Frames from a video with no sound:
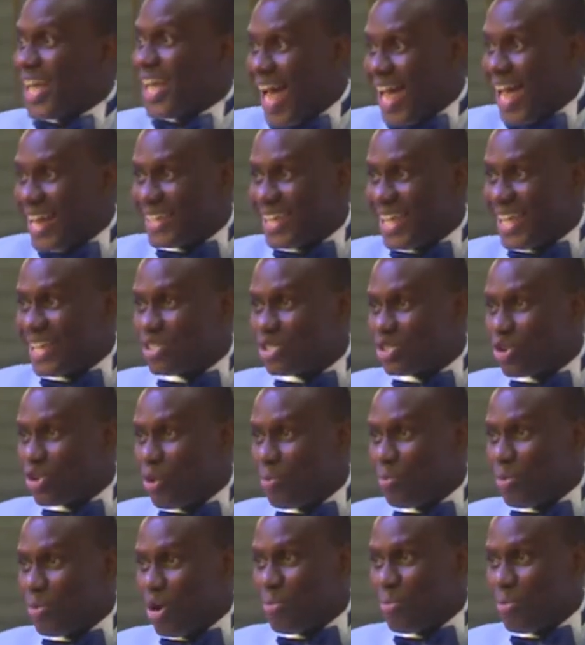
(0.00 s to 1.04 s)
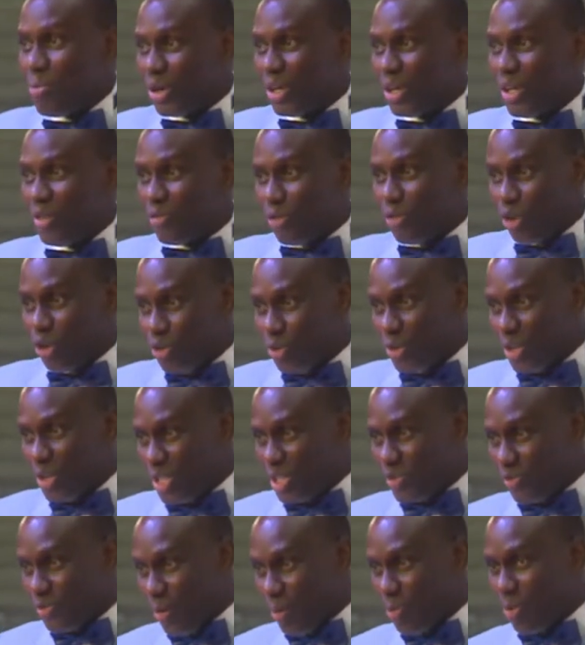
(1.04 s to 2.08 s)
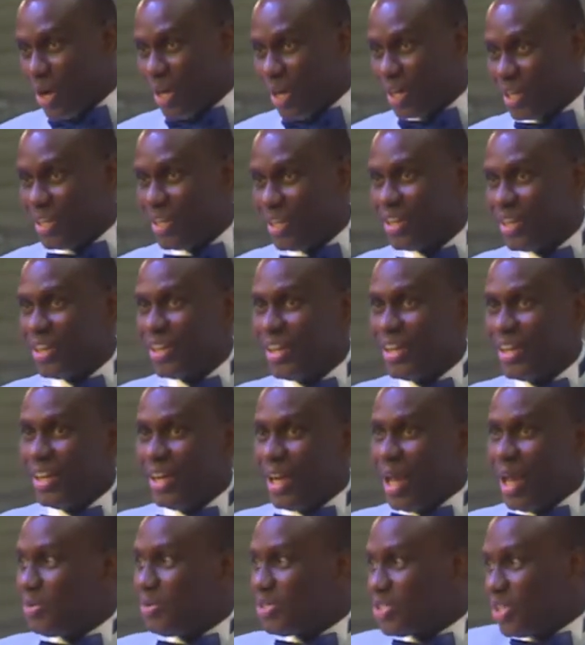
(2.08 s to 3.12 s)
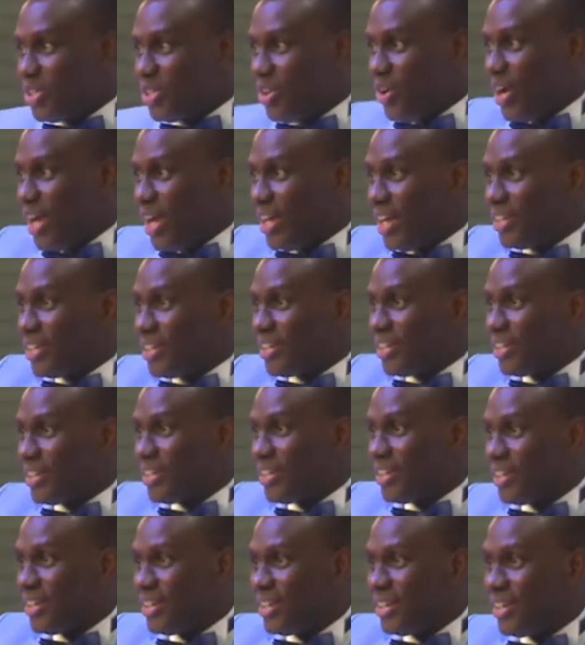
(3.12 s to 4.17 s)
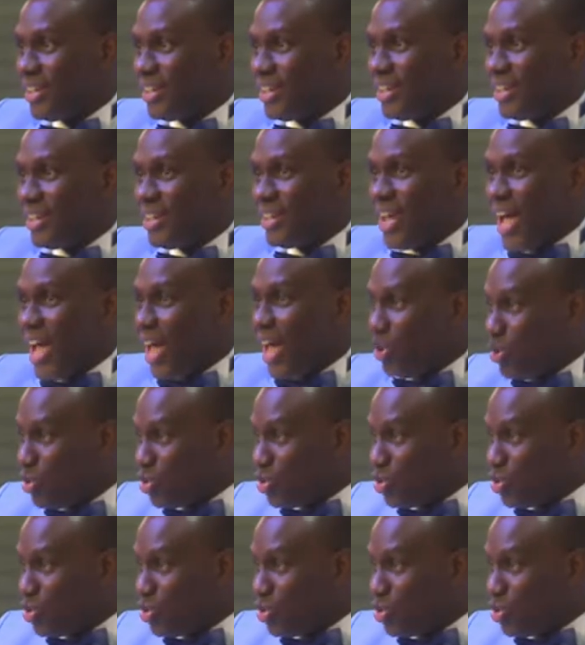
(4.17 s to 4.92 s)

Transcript: added some more money for you this February. Let me see your hand. Are you